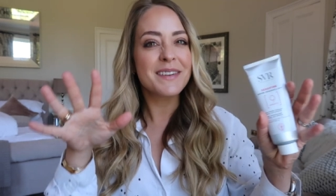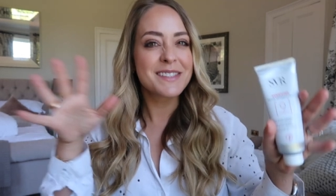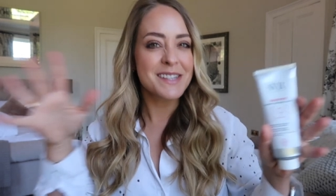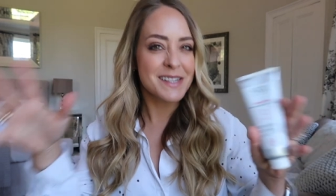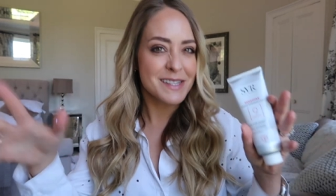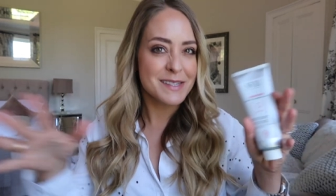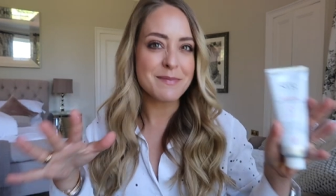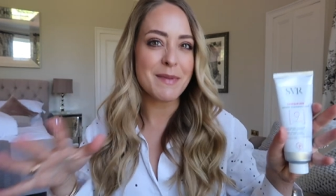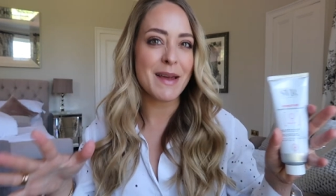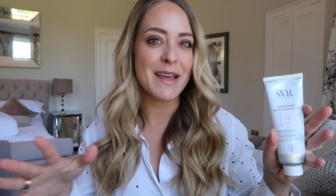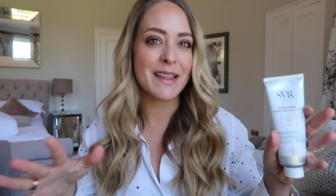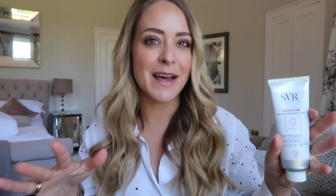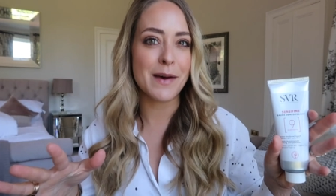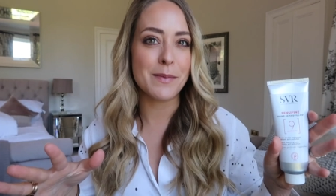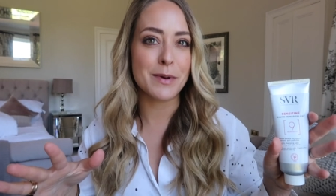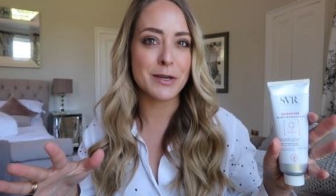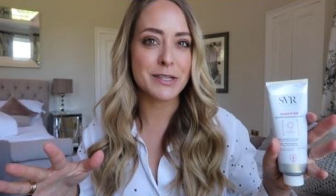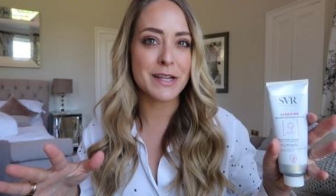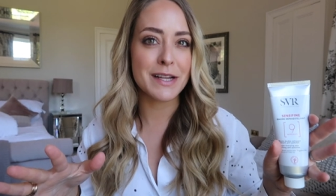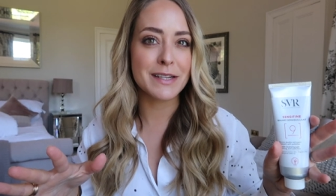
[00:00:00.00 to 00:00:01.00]
doesn't make that
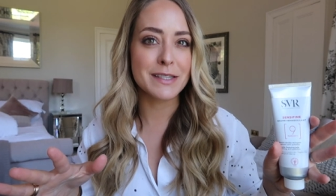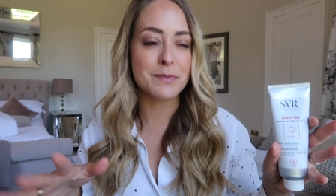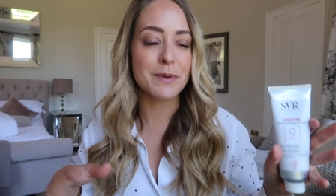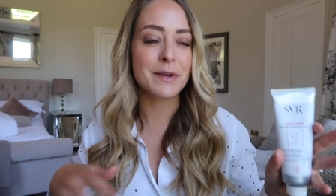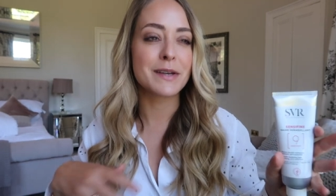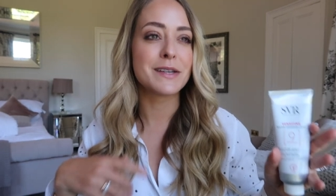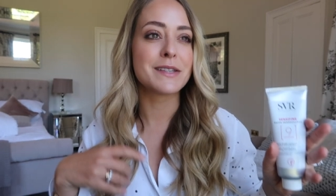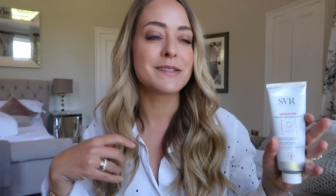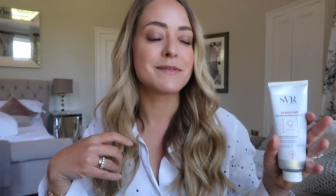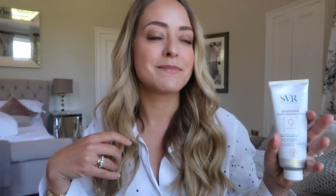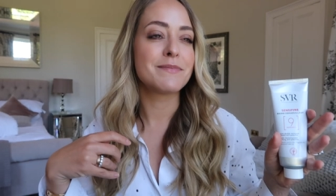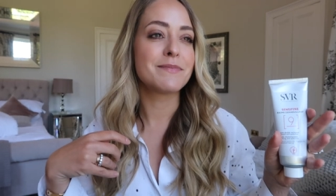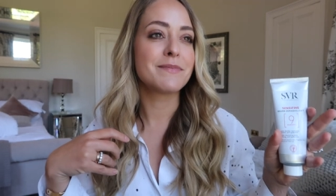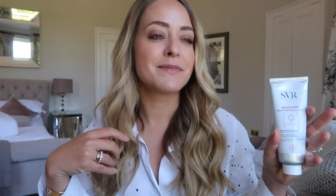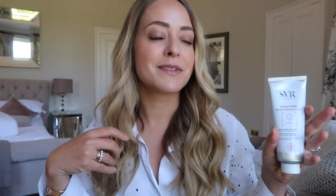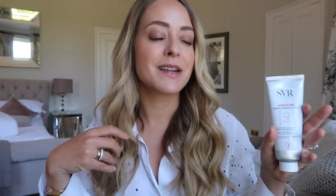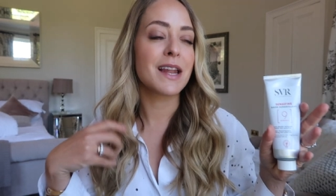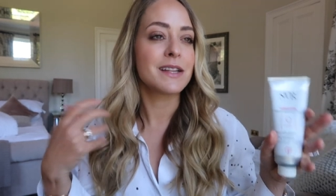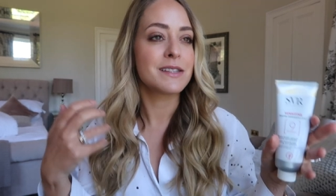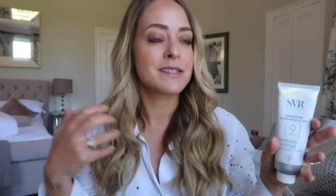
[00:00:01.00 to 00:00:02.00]
much sense because
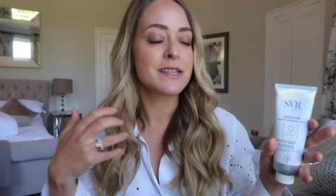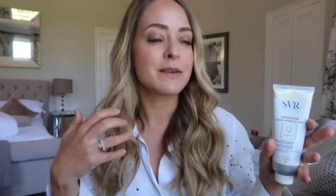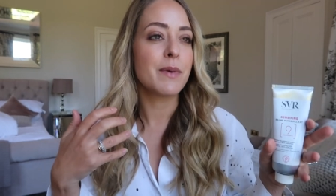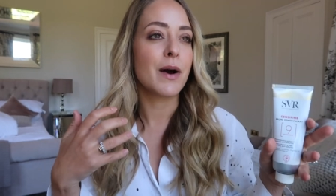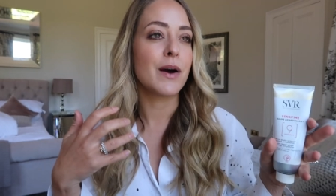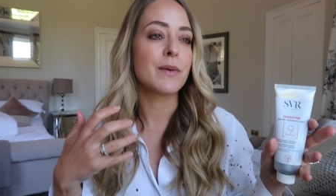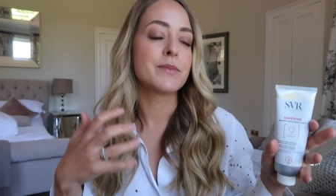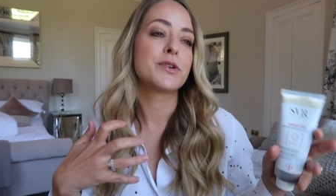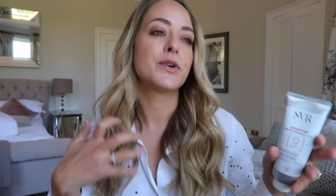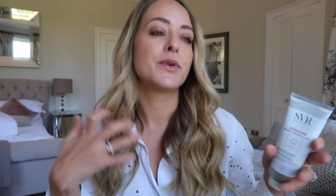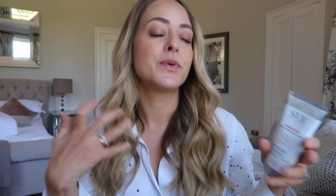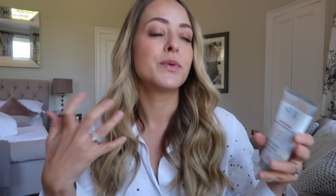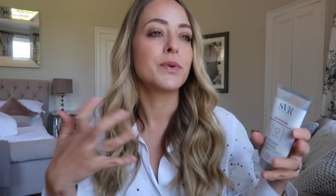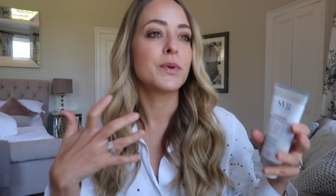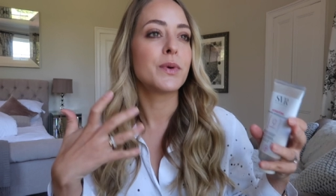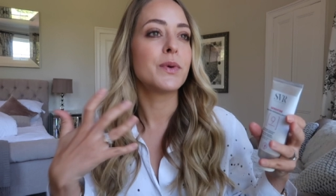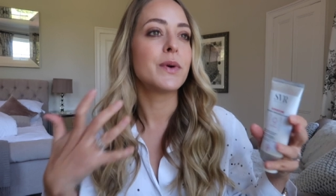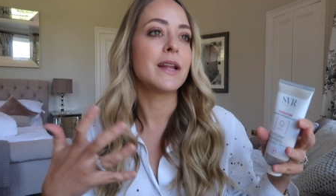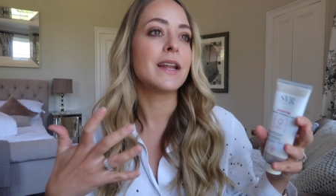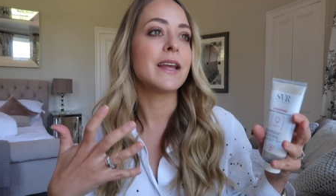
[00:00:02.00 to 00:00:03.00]
cleansing balms are
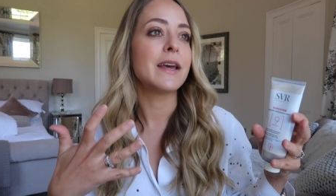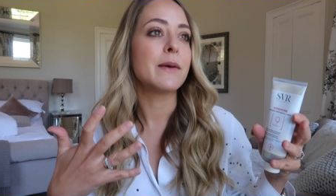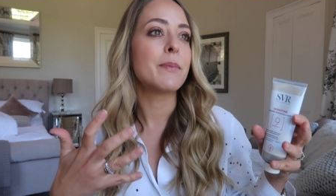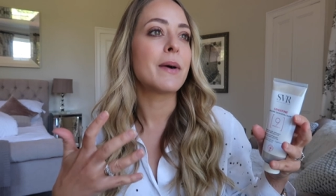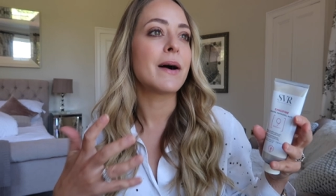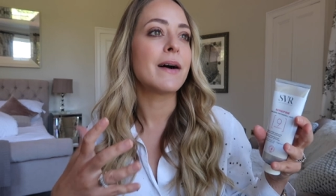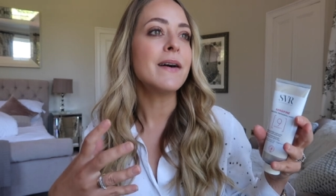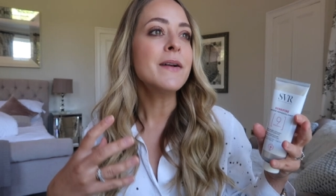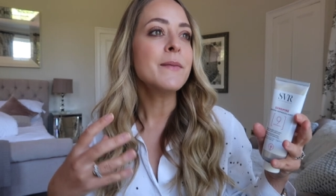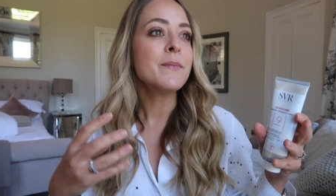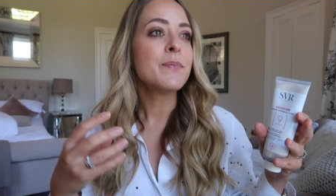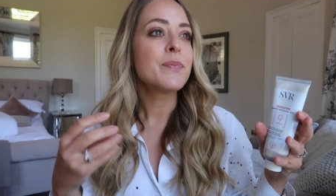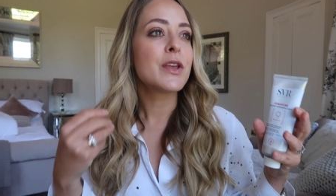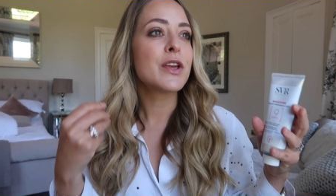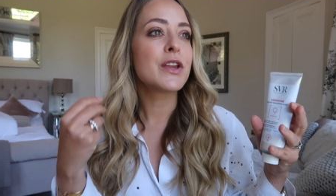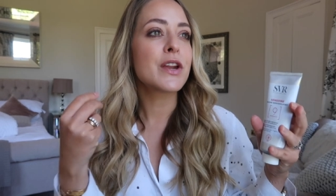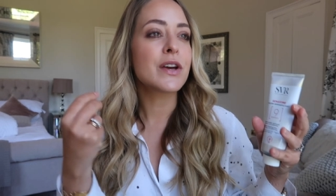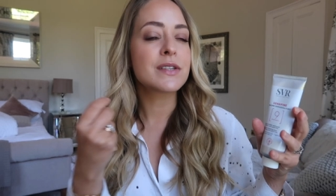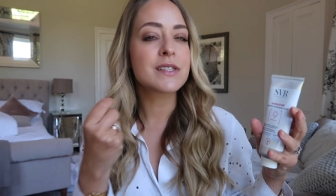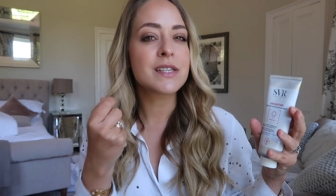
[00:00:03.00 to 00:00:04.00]
all oily, but
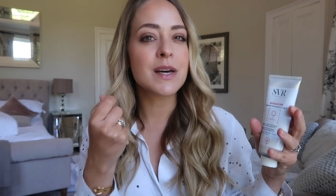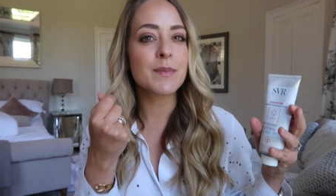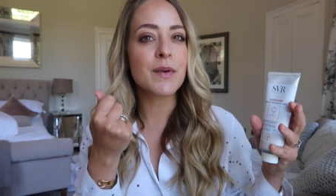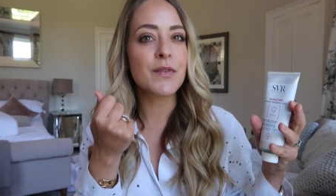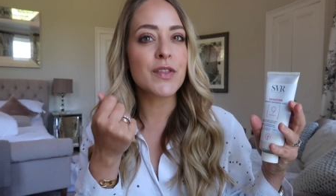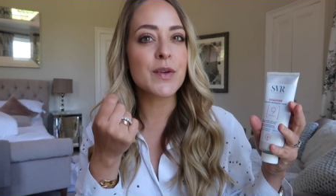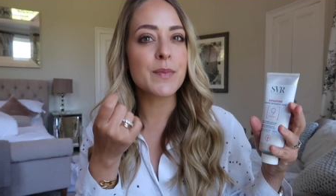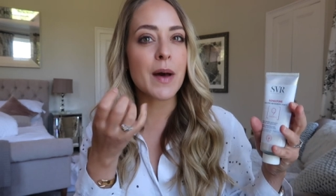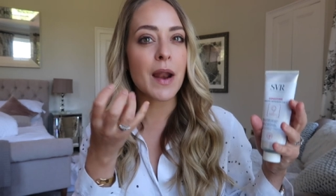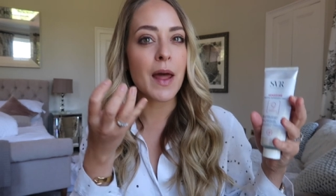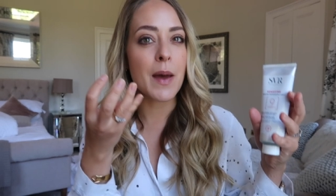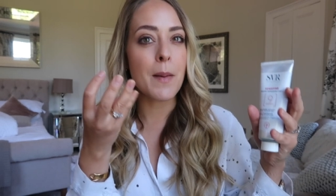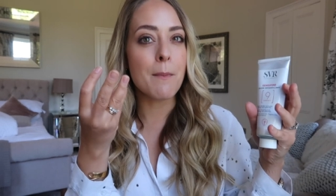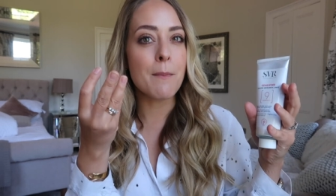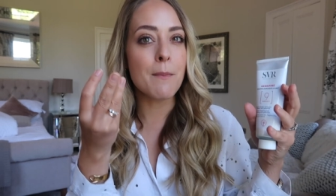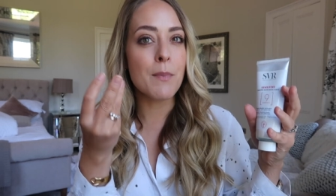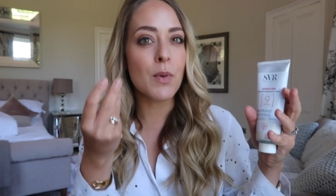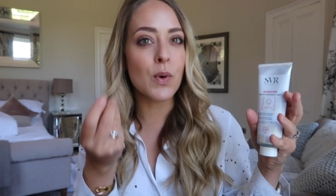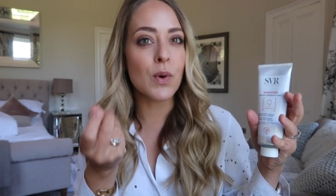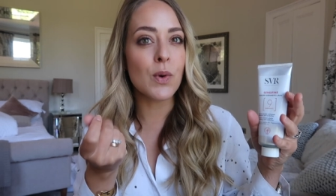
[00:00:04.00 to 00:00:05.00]
you know, some of them are like
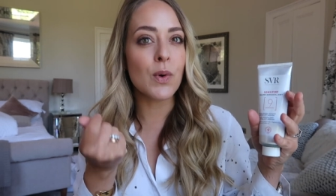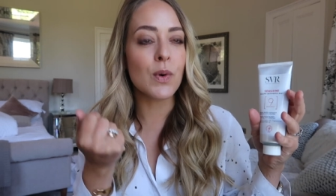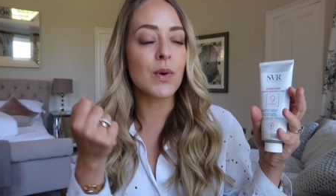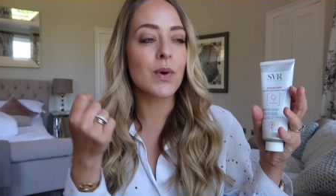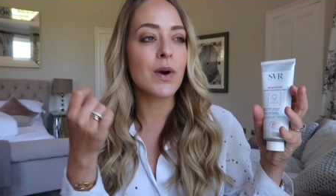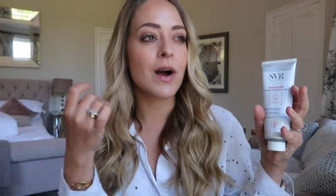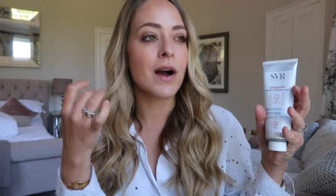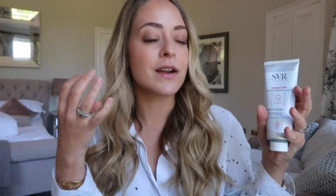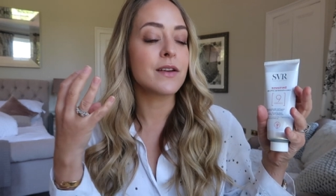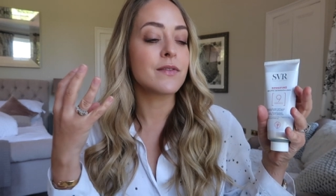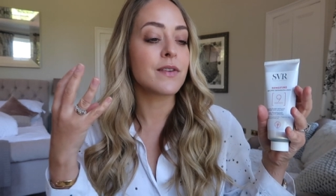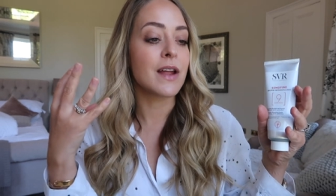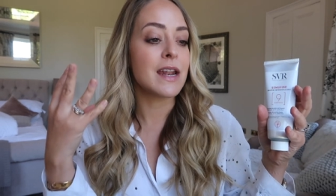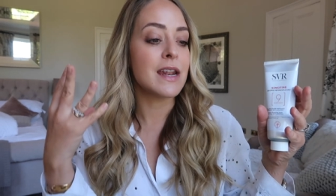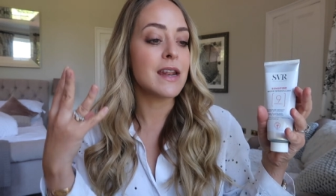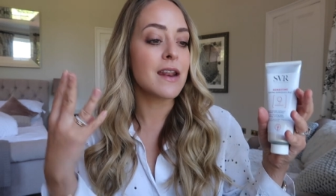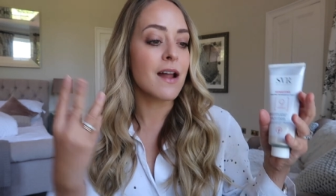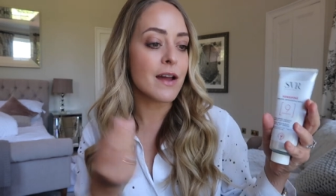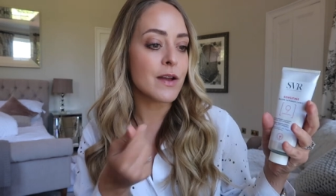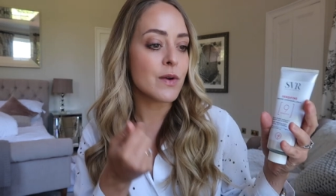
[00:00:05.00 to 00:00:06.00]
more kind of like
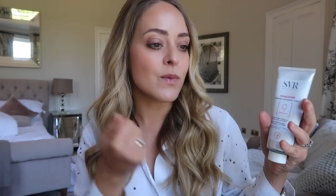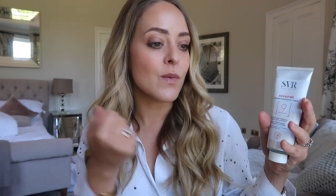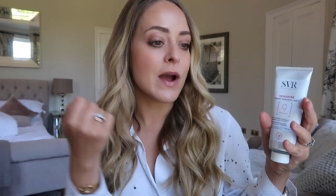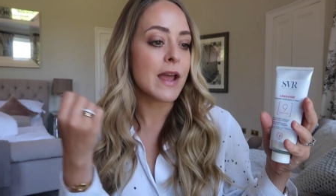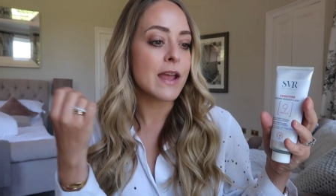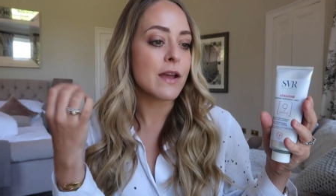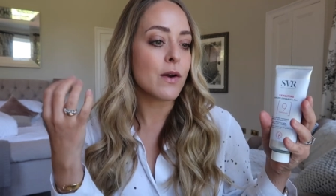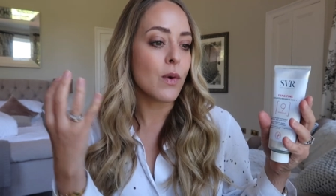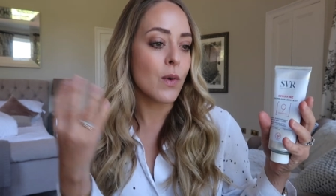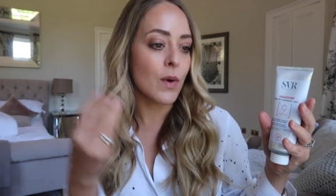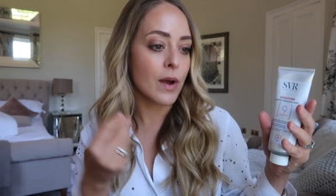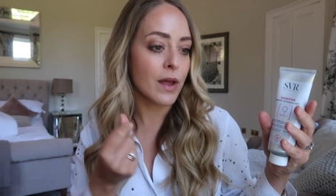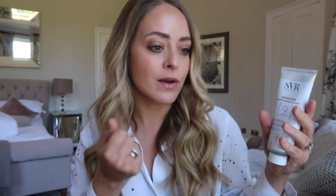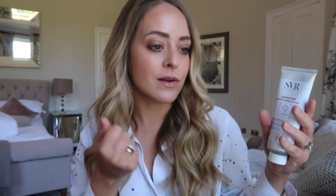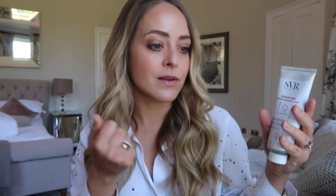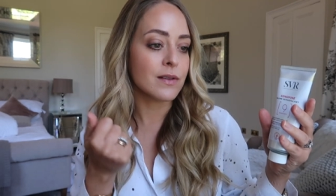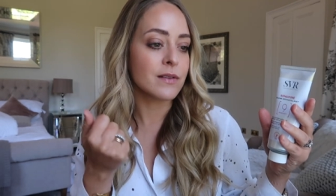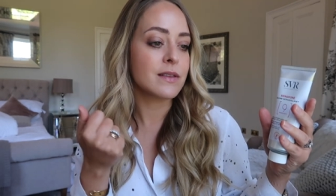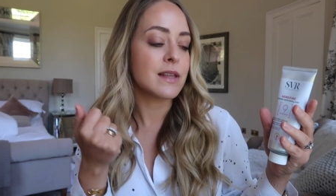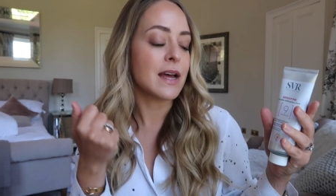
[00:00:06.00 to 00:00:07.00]
lightweight
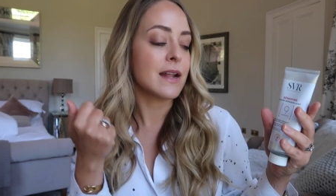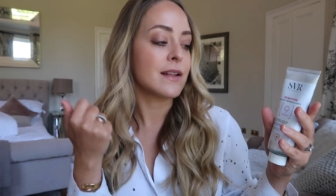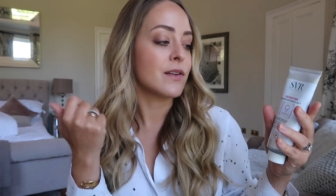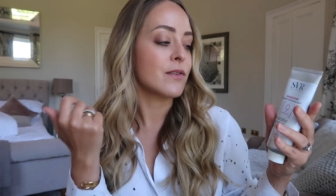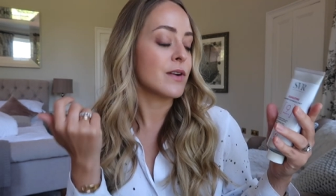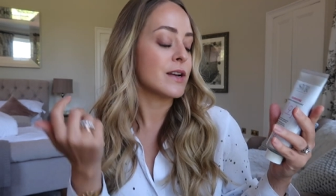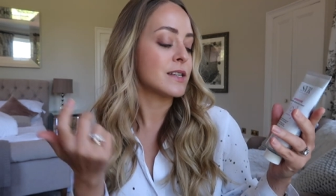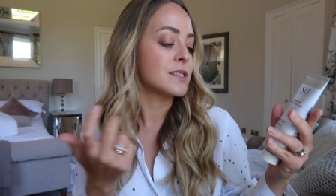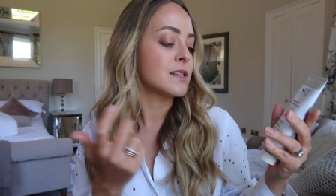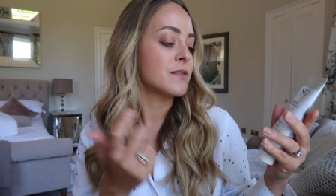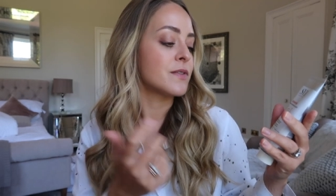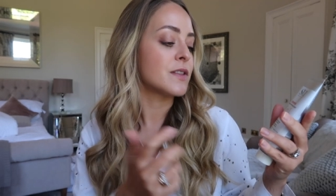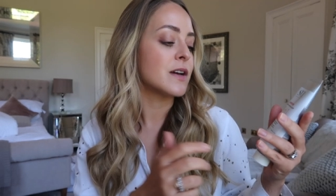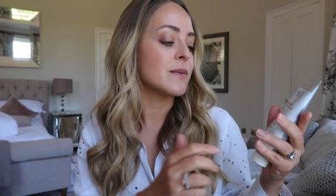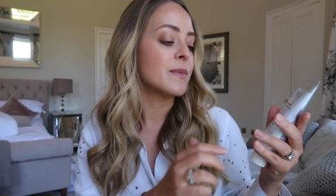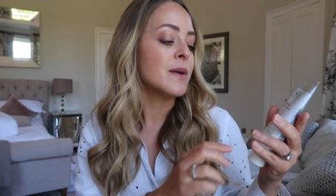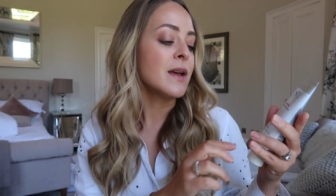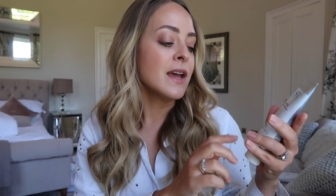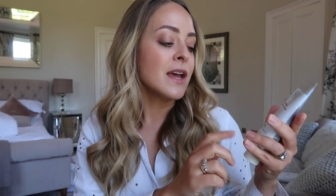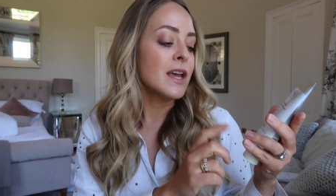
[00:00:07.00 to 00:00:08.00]
oil than the rest of
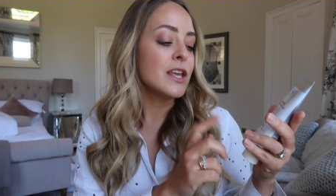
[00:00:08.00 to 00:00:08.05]
them.